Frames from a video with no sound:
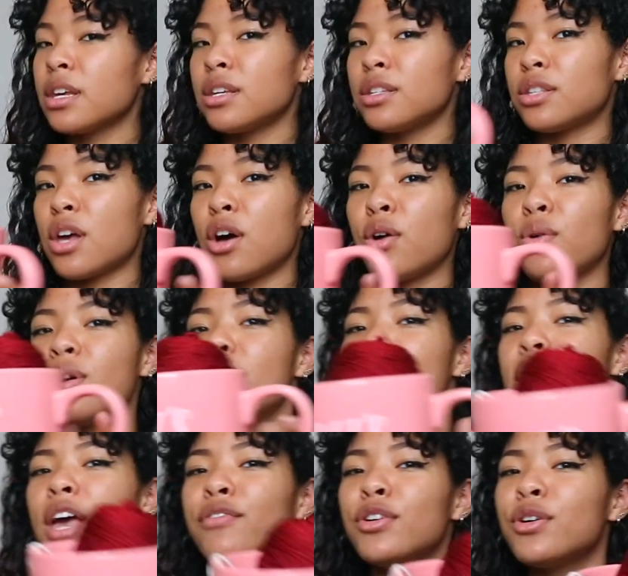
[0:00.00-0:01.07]
So
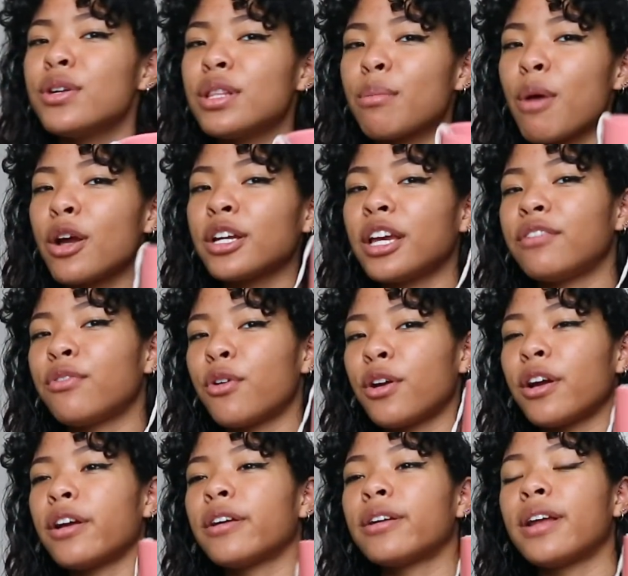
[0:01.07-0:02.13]
if you're in the market
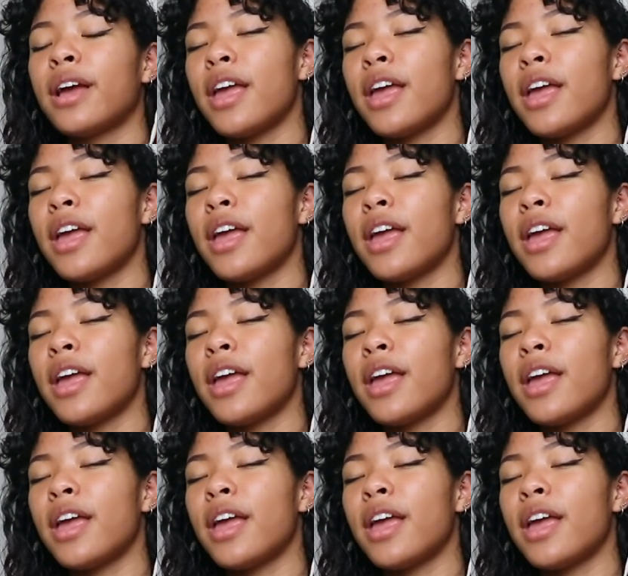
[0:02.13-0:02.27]
for